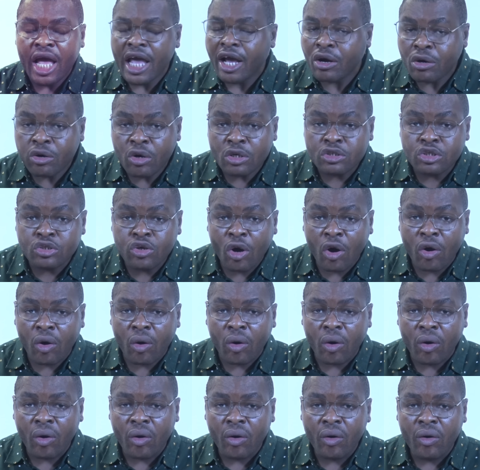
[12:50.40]
A closed
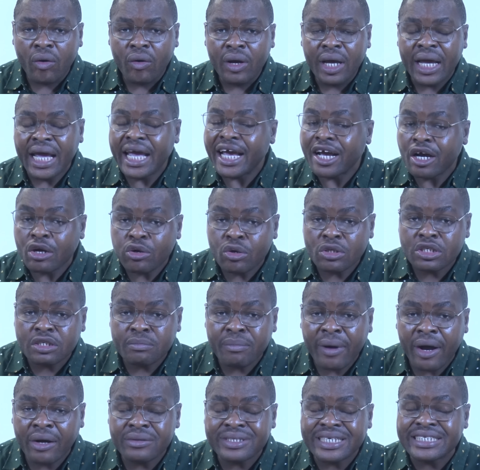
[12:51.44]
door, a
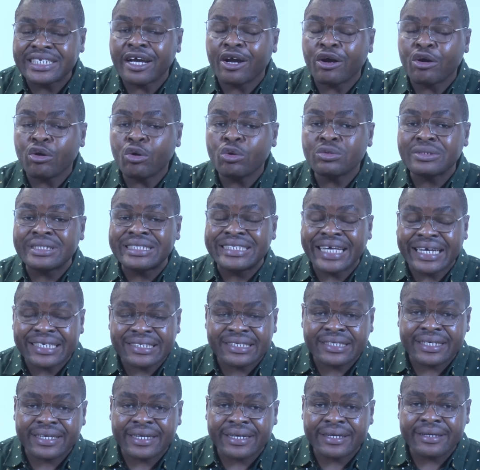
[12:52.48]
closed mouth is a closed
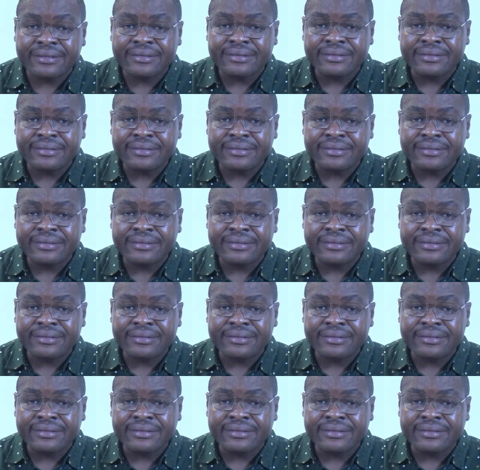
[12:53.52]
destiny.